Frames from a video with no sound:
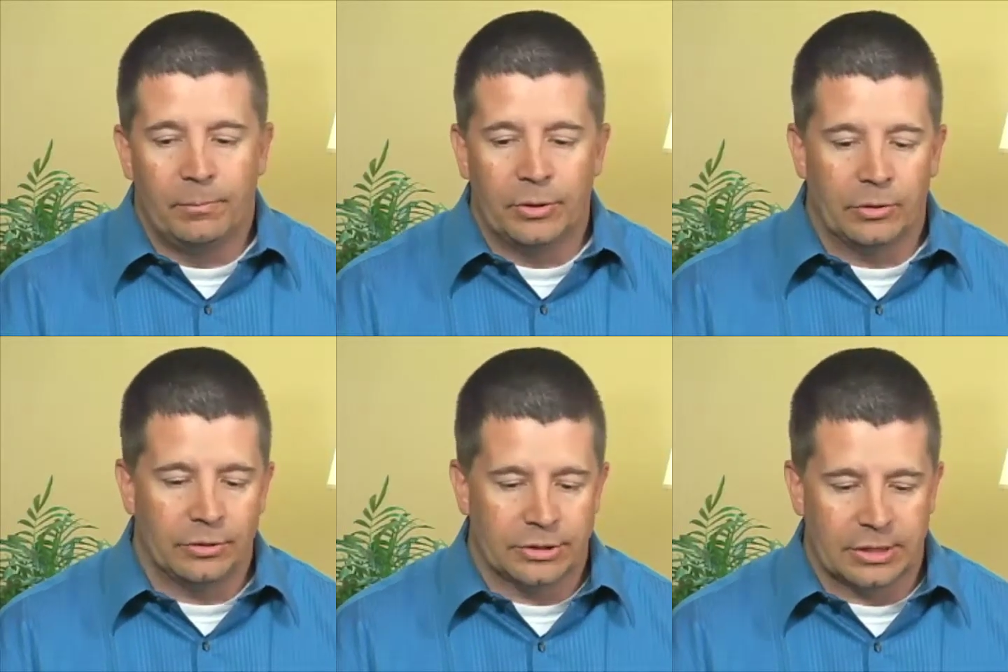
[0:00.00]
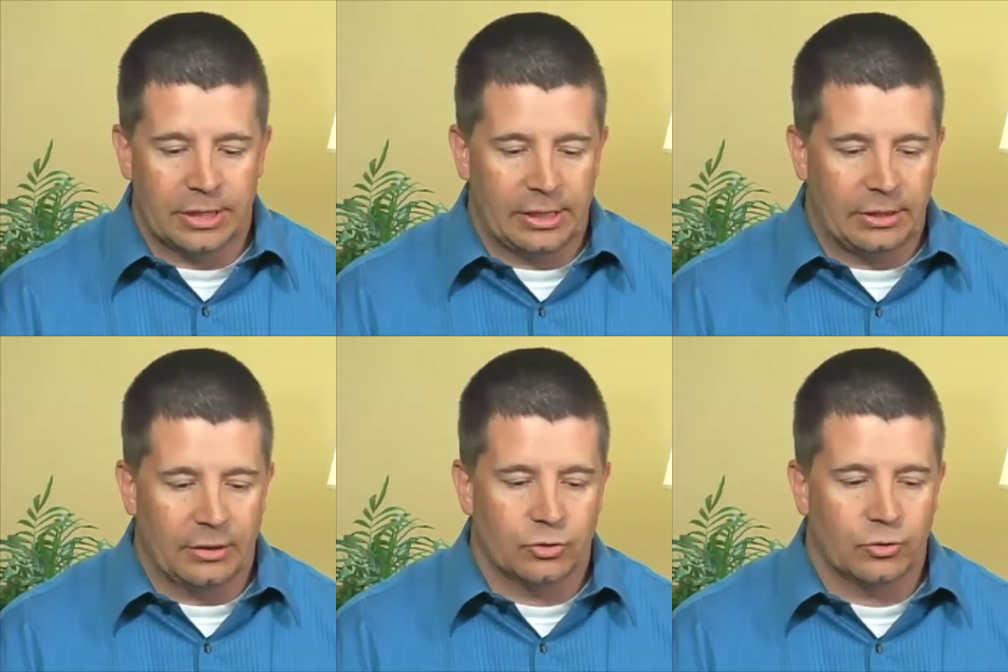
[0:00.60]
build, you
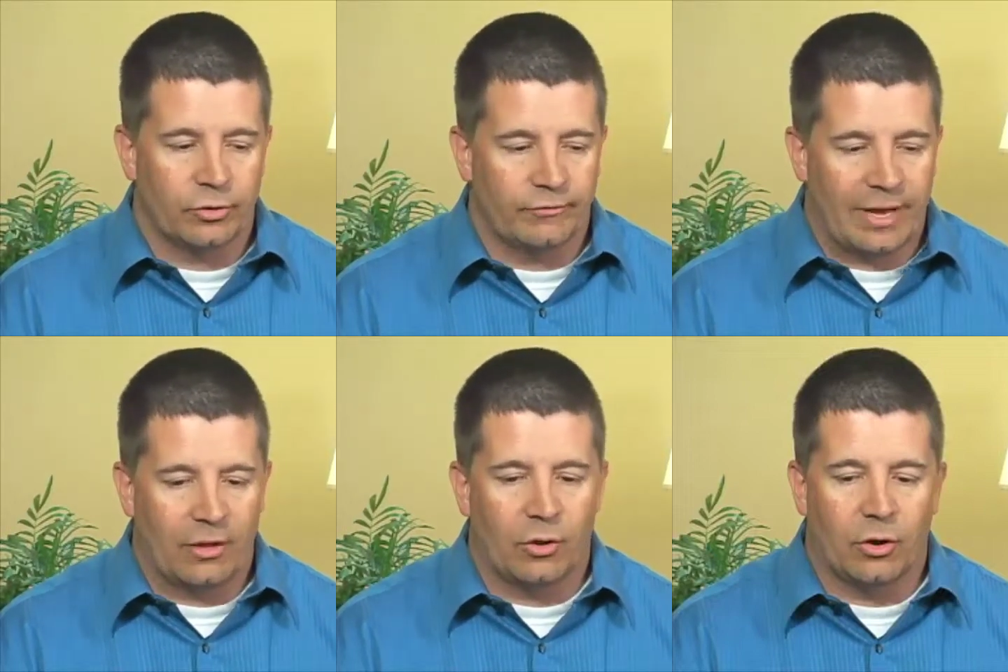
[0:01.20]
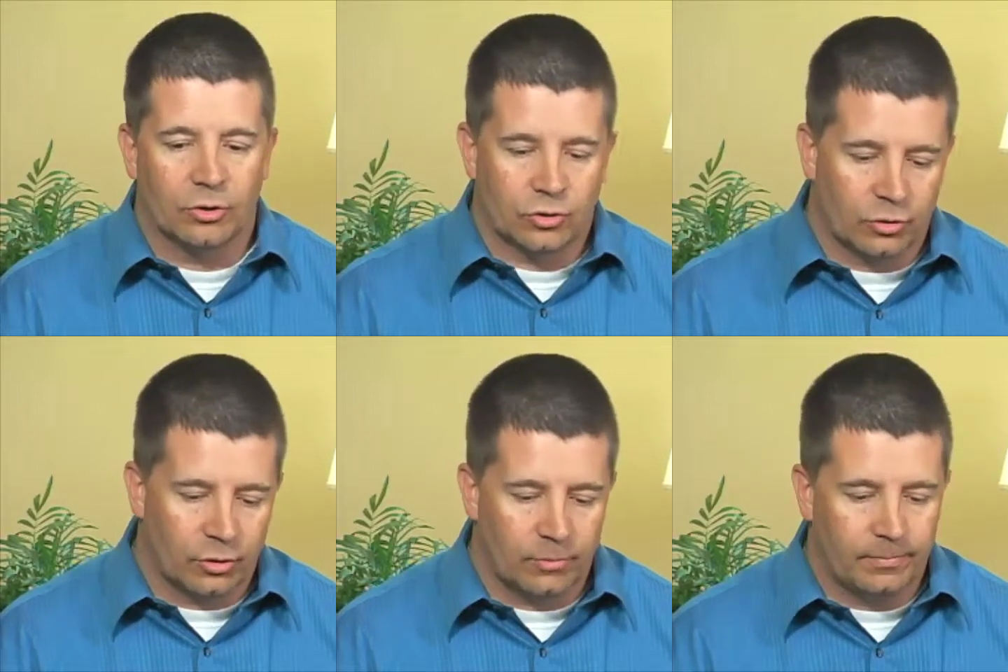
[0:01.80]
know, sort of that
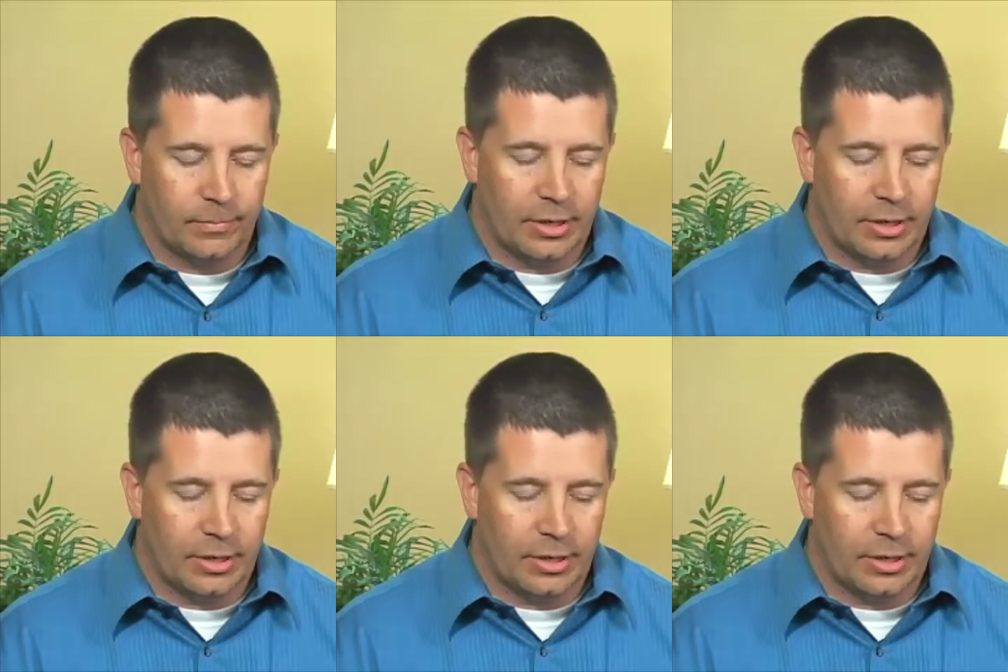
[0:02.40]
long-term,